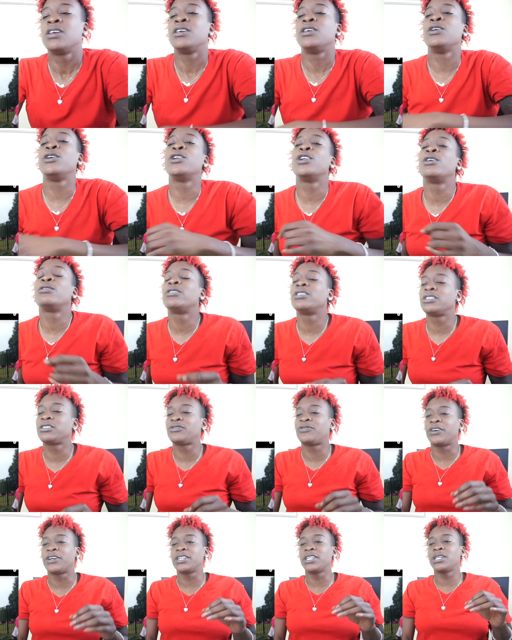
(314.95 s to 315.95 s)
You know
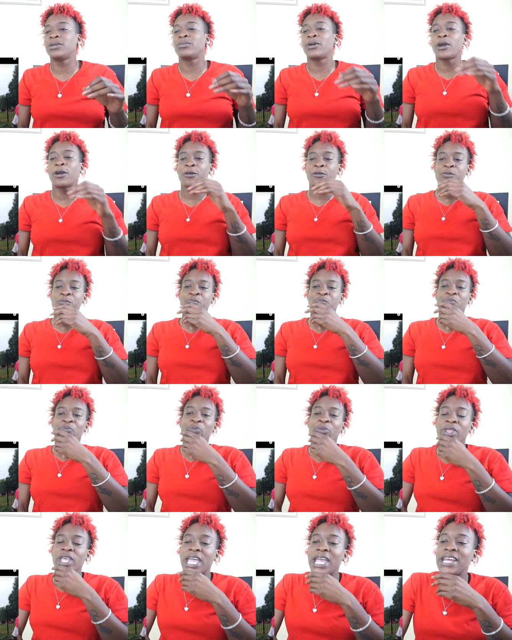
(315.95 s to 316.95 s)
what's funny, bro?
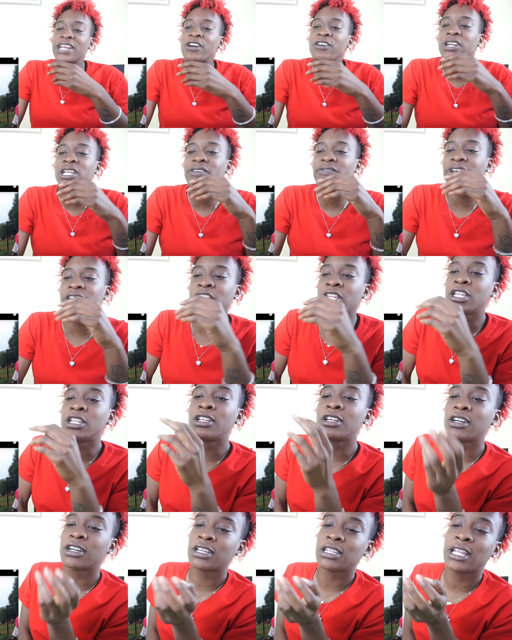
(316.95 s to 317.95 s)
It don't even
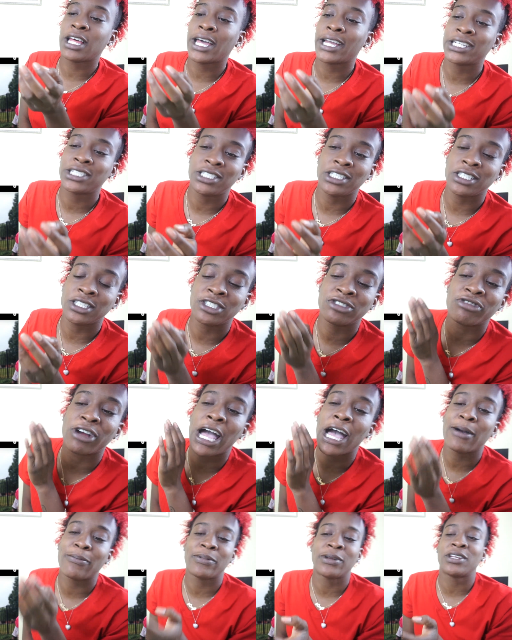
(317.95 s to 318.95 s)
look like she's
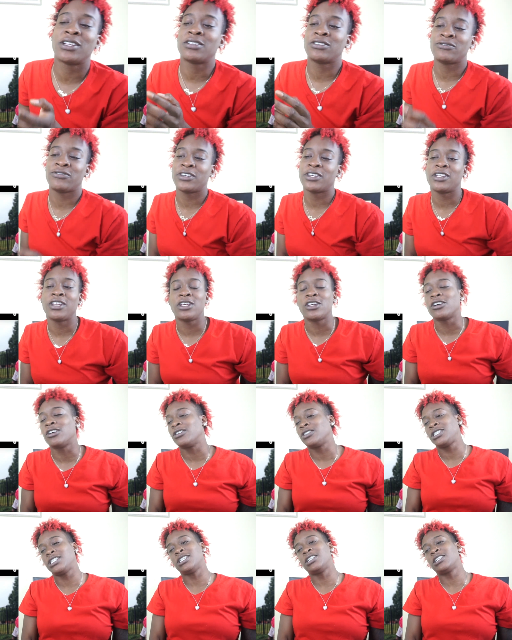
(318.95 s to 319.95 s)
rapping the
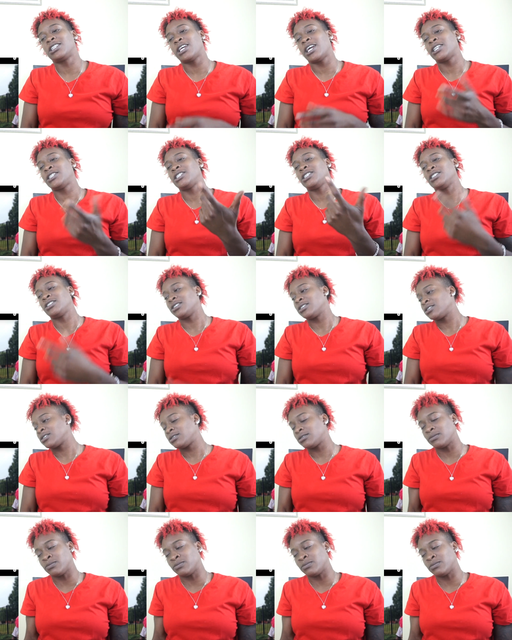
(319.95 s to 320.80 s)
video. She look like she's just